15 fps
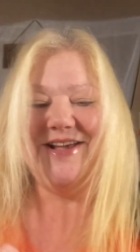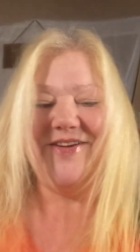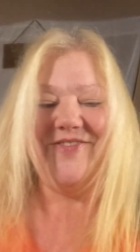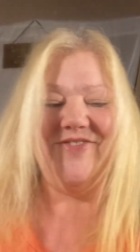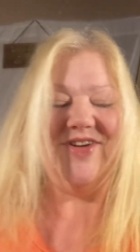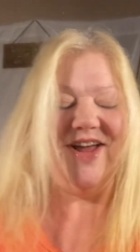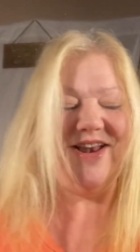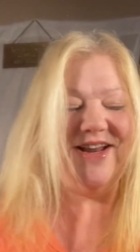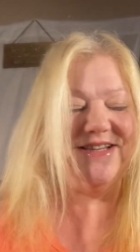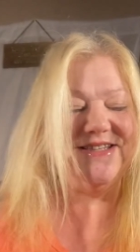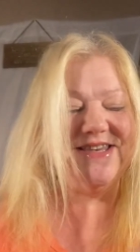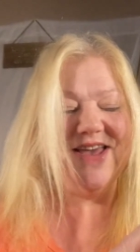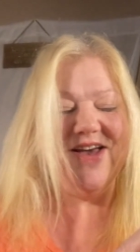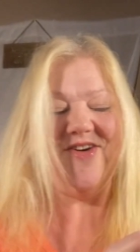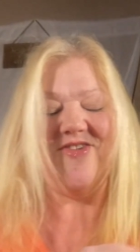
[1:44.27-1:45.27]
what is
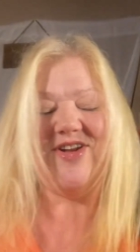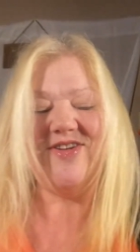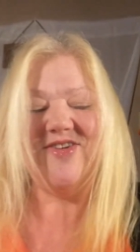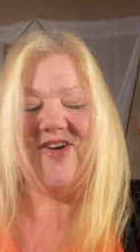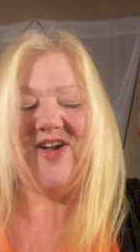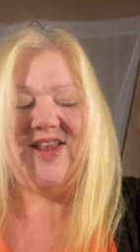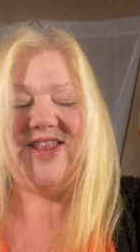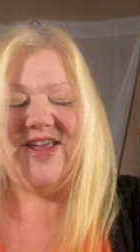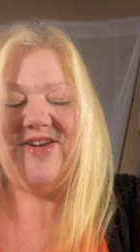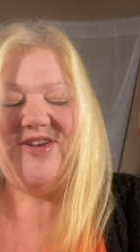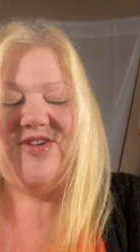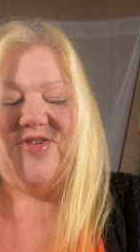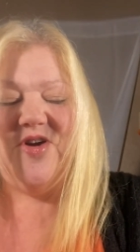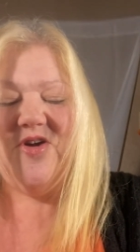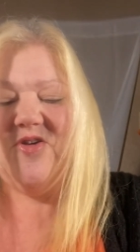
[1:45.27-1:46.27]
going on? There
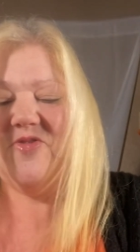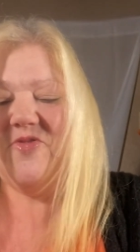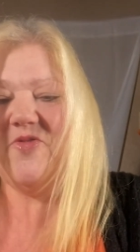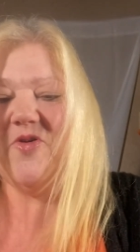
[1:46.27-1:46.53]
you go.